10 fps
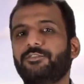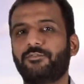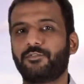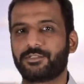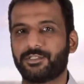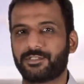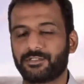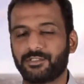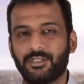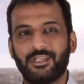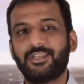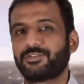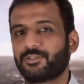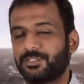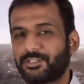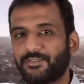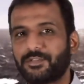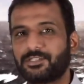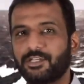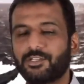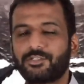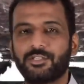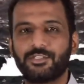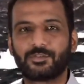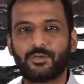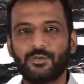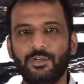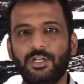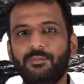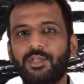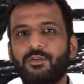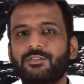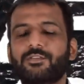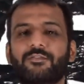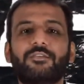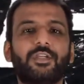forces. So the surface tension is only because of